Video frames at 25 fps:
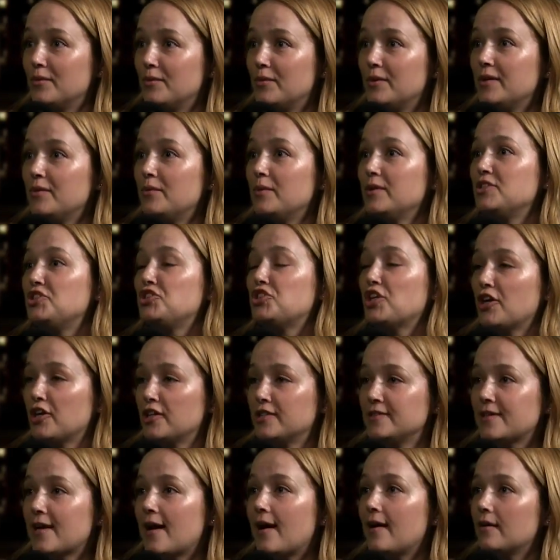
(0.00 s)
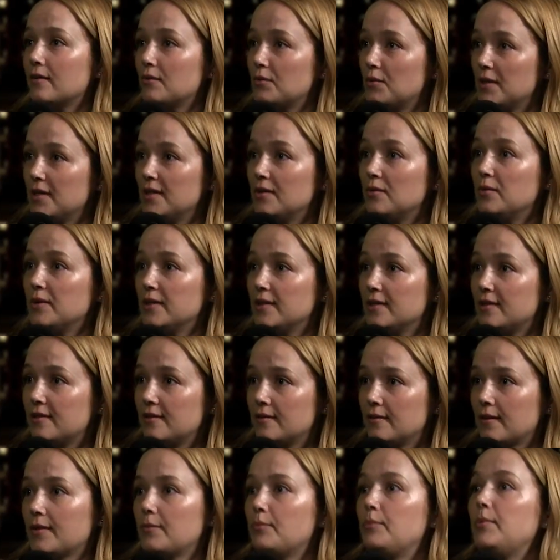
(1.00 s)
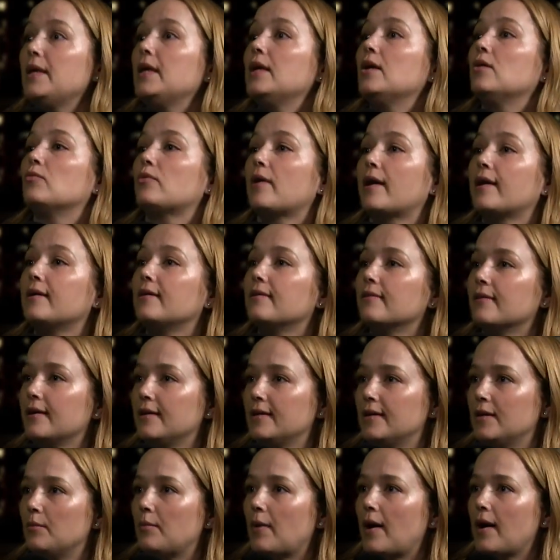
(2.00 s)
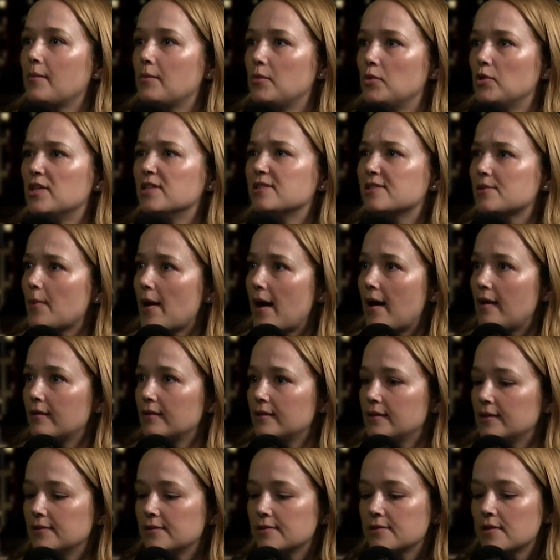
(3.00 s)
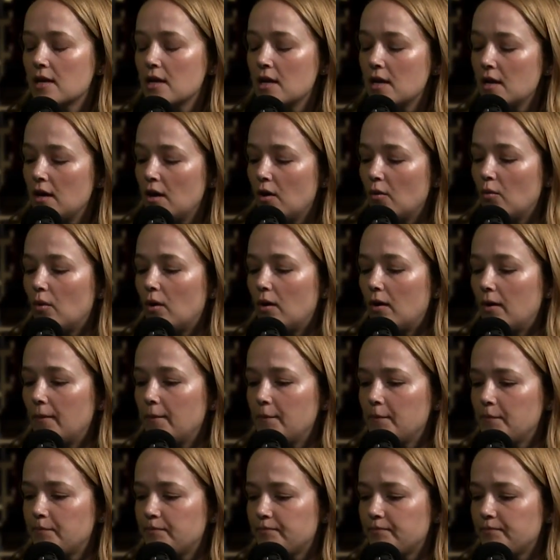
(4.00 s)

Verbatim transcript: with, with sharing data, with, with like being regulated by municipalities. Well,